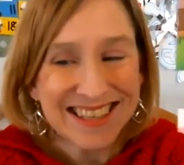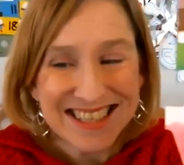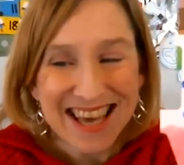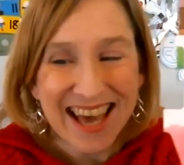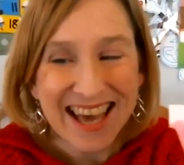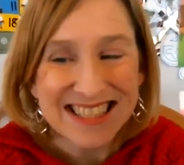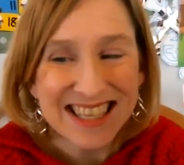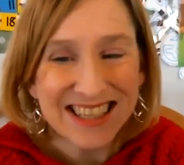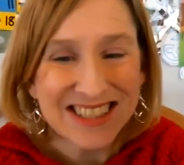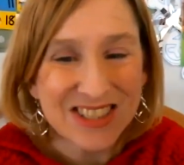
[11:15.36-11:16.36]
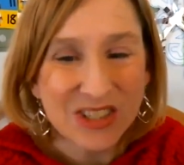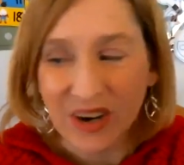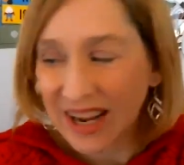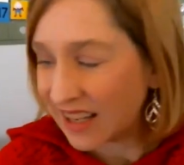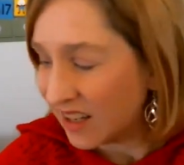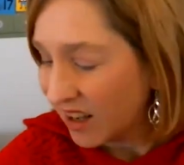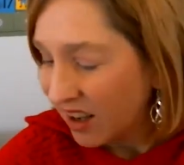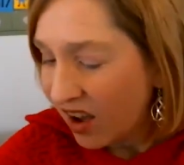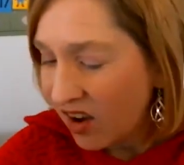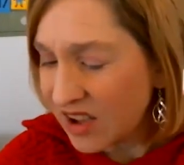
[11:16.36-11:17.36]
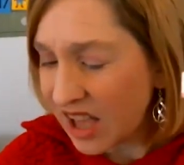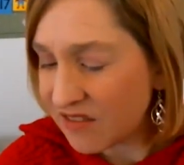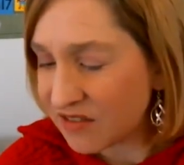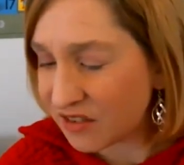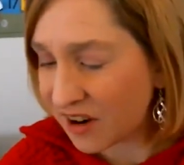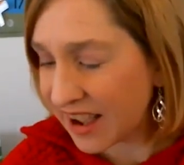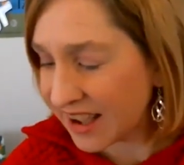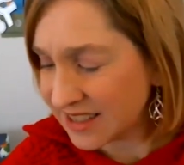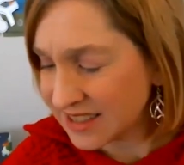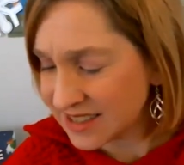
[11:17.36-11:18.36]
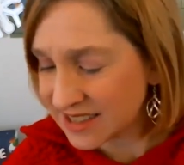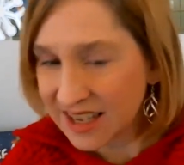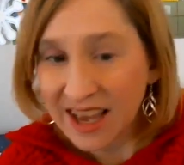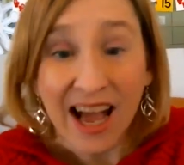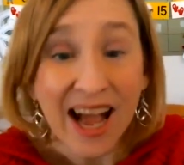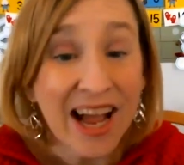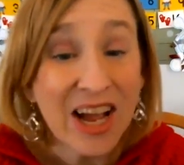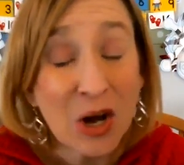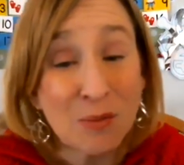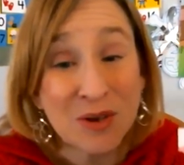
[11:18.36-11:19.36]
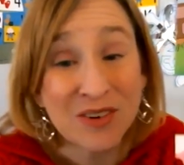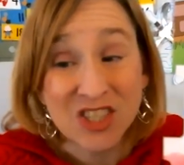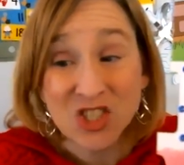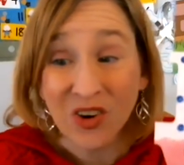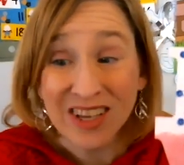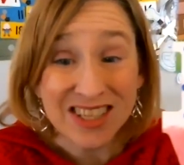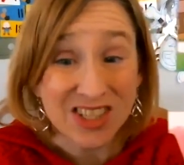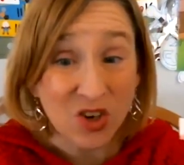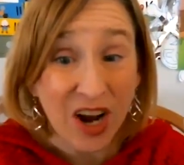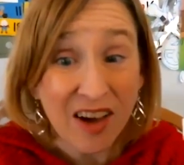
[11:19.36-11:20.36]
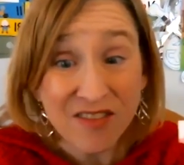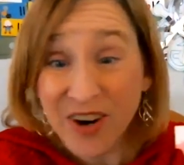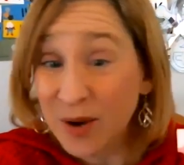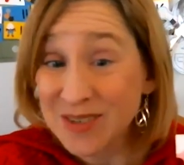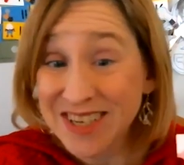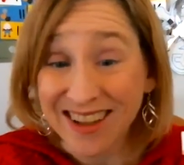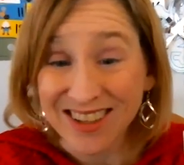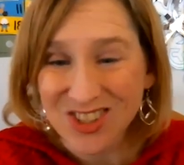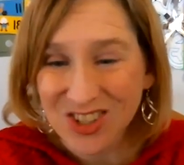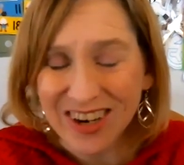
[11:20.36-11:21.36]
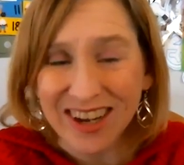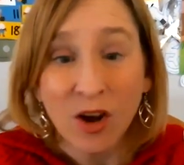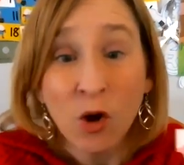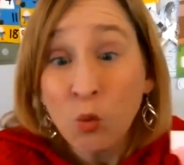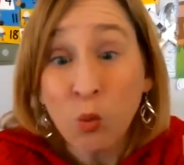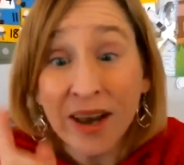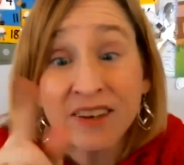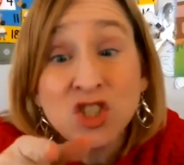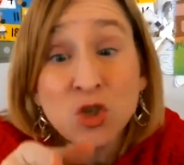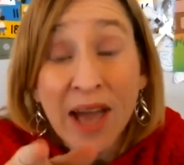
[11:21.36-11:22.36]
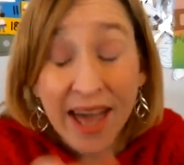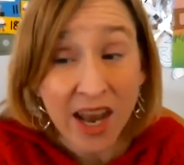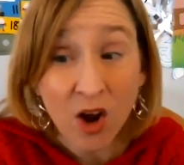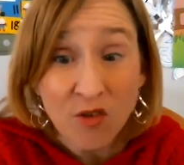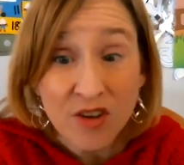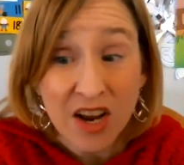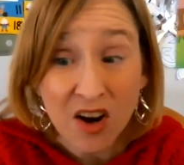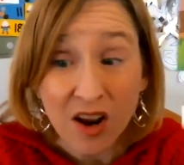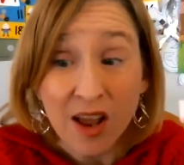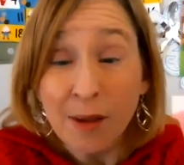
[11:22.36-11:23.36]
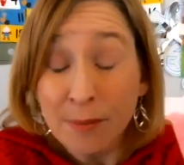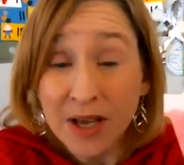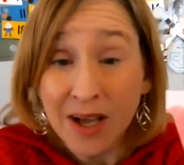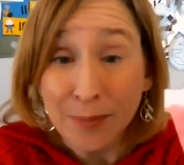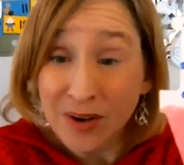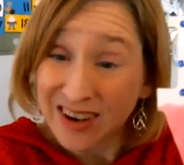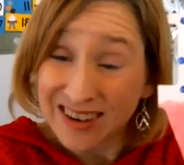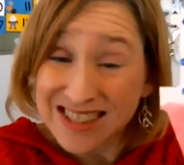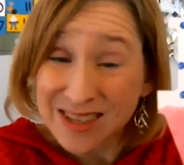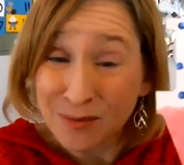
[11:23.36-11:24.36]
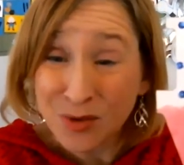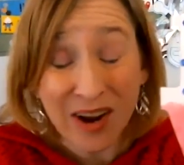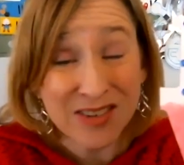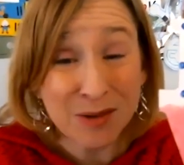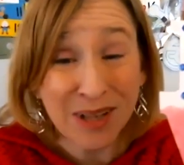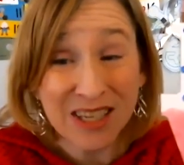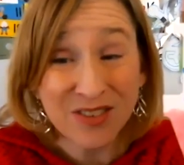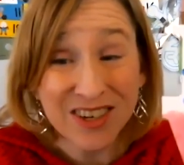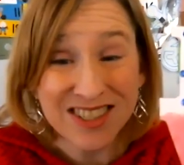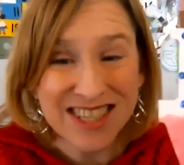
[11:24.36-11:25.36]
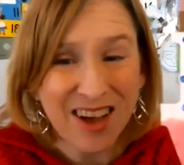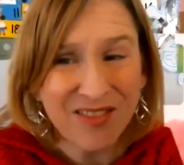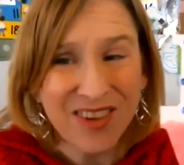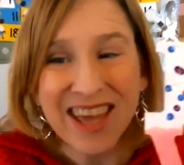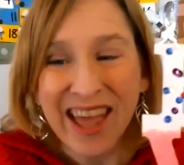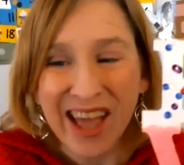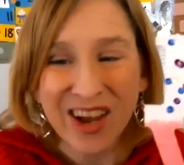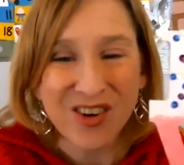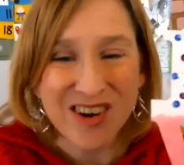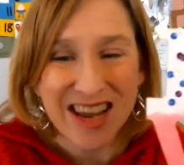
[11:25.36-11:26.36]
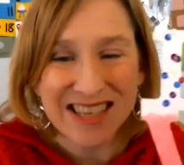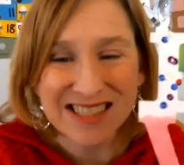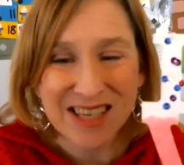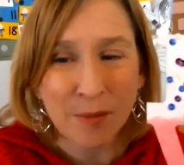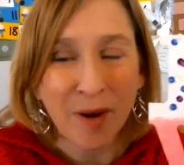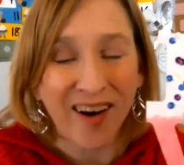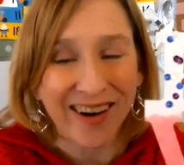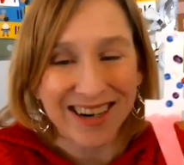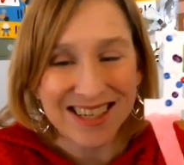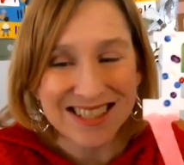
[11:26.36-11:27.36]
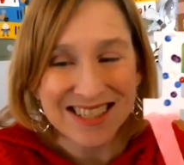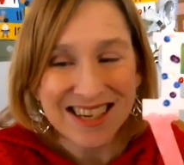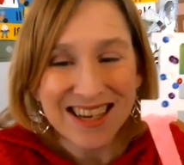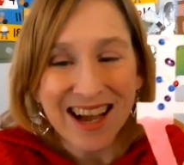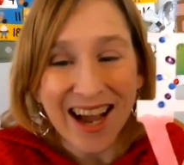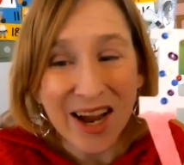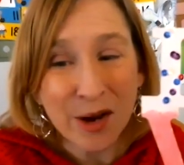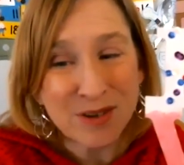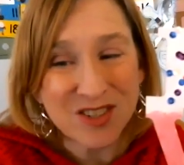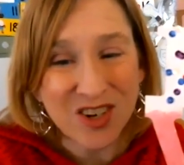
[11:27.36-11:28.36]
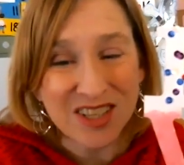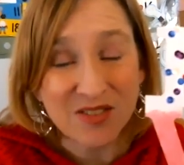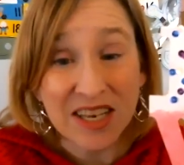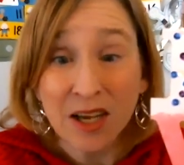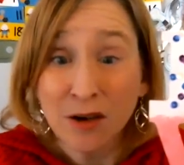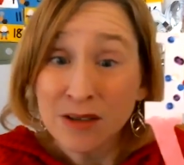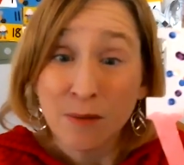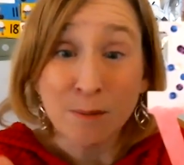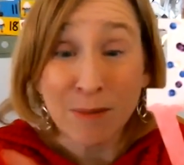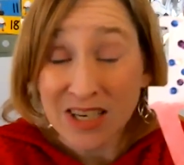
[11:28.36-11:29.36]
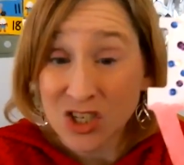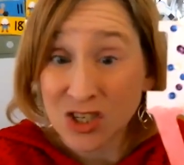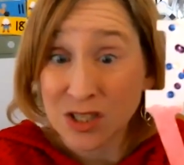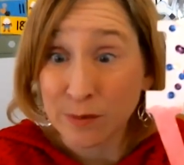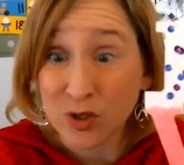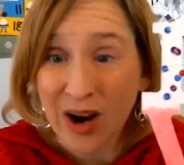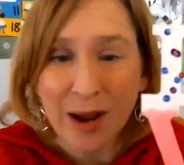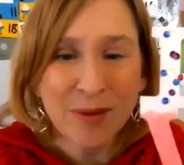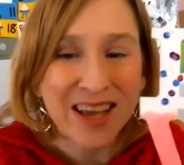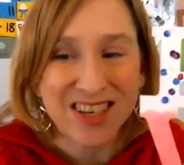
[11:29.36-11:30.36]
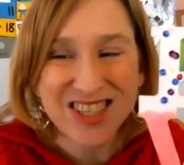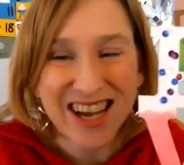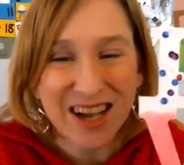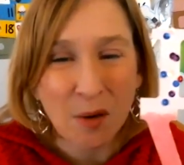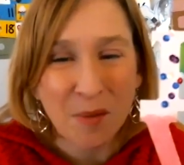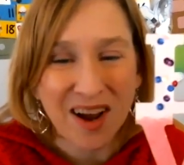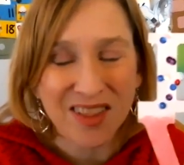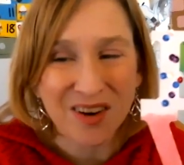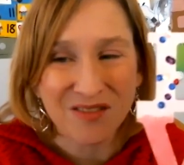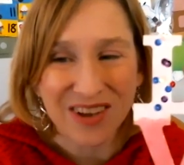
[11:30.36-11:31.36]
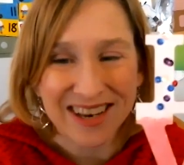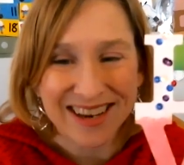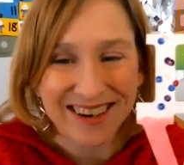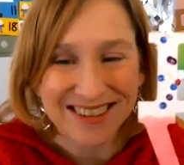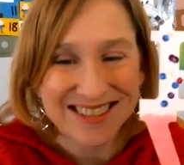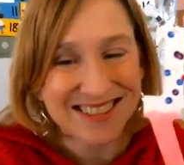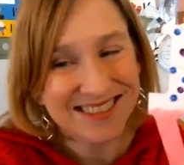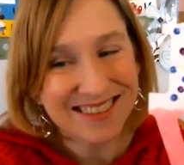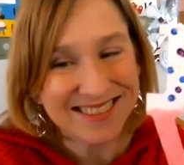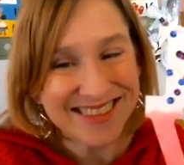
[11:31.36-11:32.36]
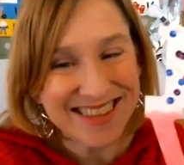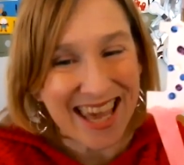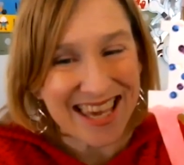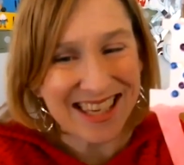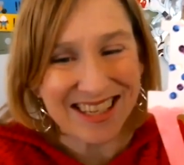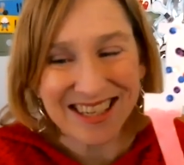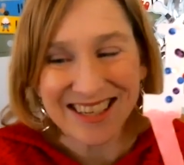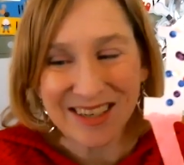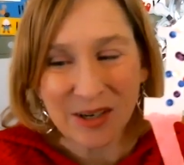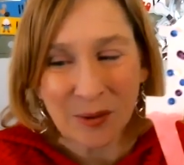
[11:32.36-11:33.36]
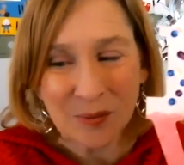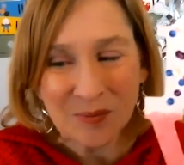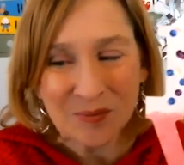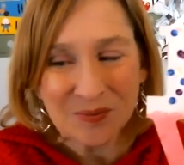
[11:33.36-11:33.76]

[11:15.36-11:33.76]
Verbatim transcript: Yes, it looks great. Okay, friends, I hope you enjoyed this craft from Dollar Tree. Why don't you head over there, pick up your some craft supplies for yourself, and create some art. I hope you enjoyed this video. Make sure to subscribe and check out my other videos. Thank you.